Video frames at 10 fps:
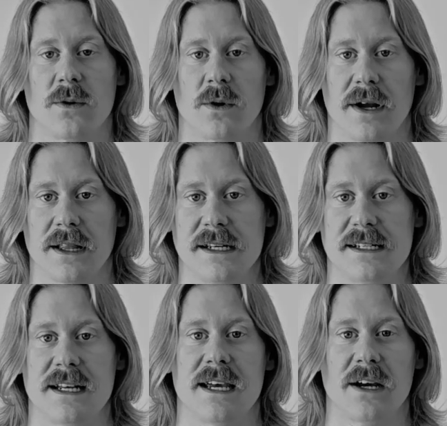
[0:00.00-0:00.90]
or at
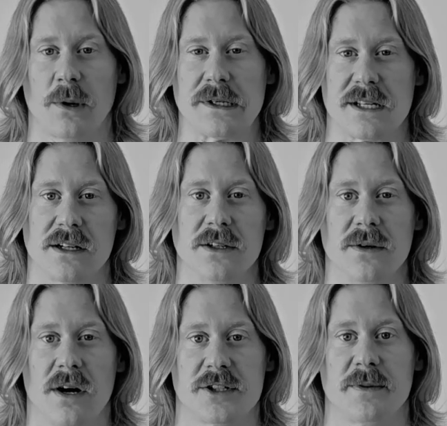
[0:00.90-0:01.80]
least increase the glute
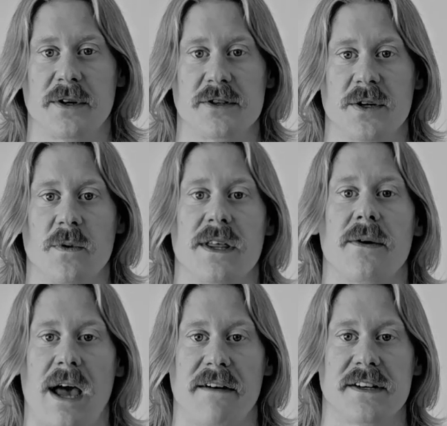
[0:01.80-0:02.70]
contribution
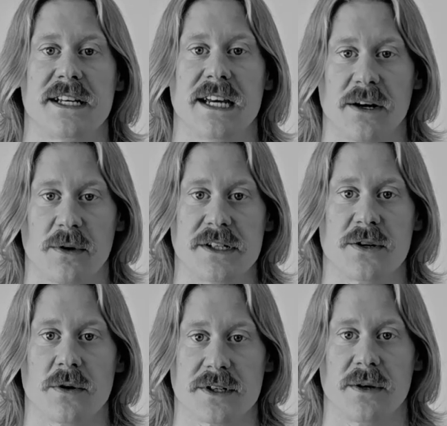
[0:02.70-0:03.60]
without having to increase
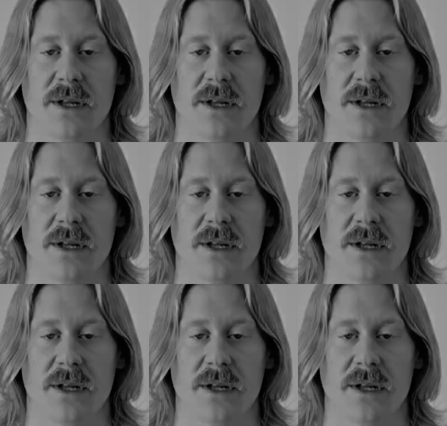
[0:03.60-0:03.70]
torso